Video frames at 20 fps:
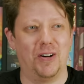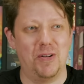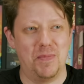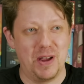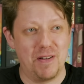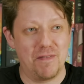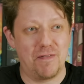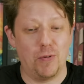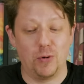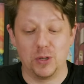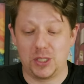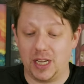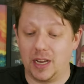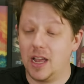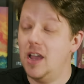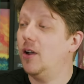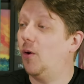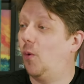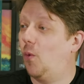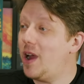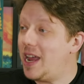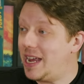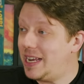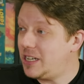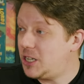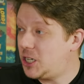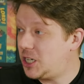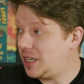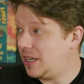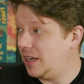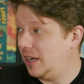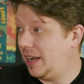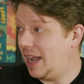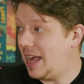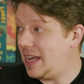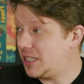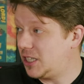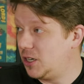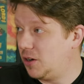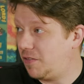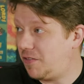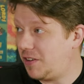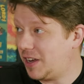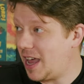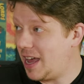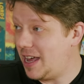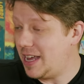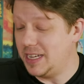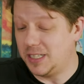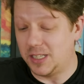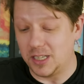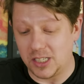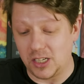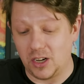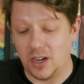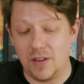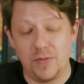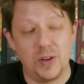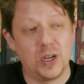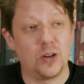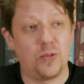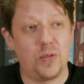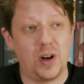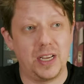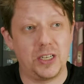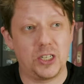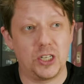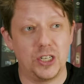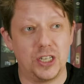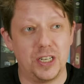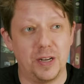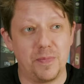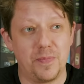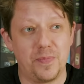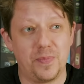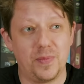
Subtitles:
will be enforcing, which, let us not forget, is the sign of a good relationship.